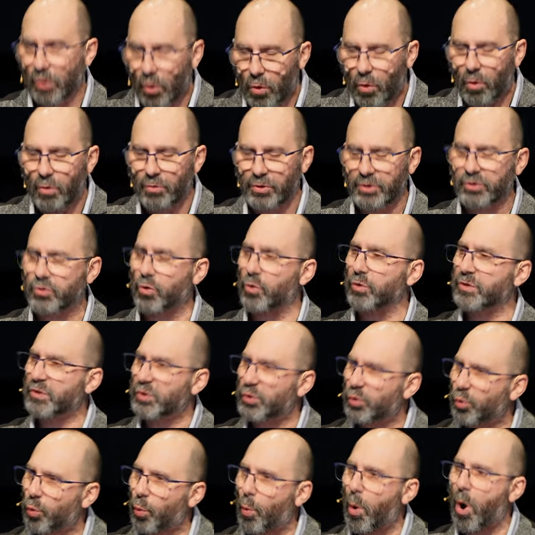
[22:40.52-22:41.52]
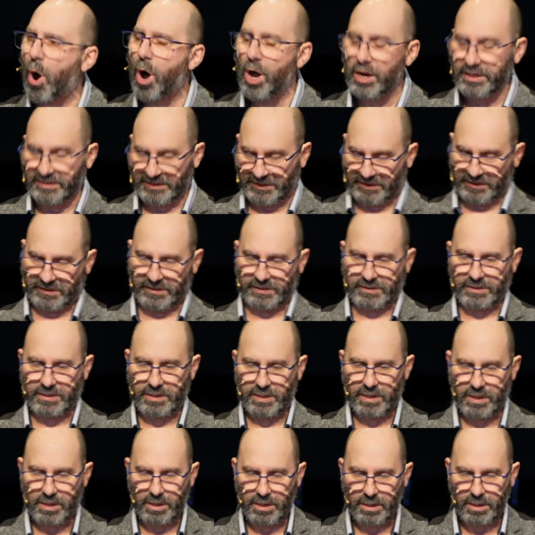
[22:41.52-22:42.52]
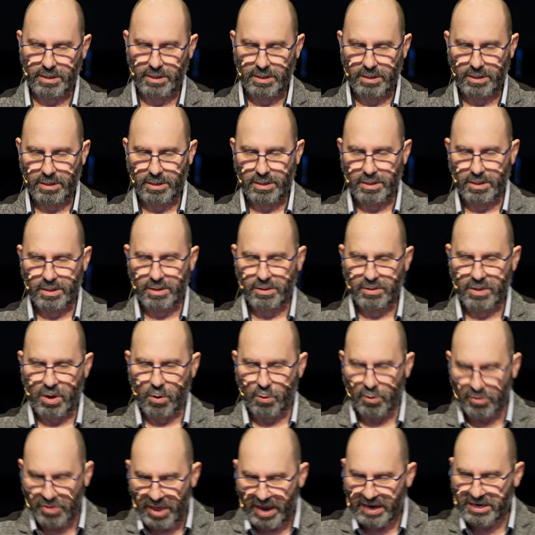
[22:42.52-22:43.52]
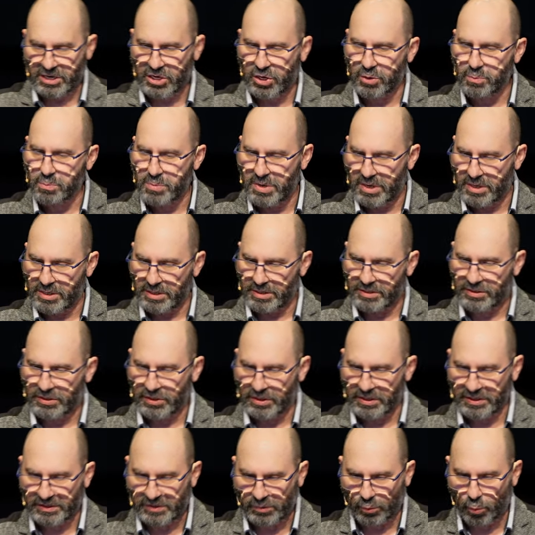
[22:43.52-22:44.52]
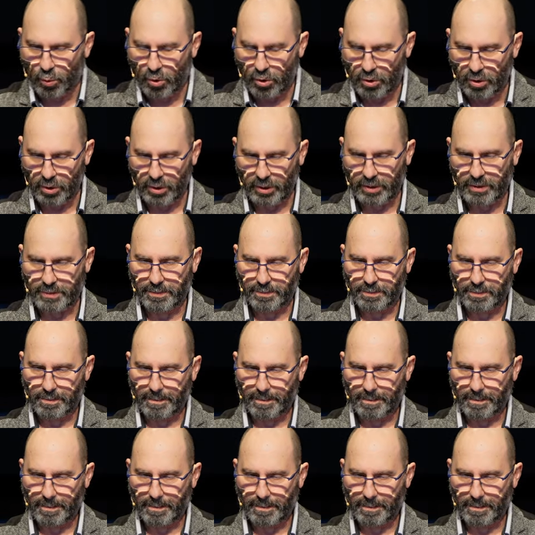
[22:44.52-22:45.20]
all the doors, twice. They were that committed to this work.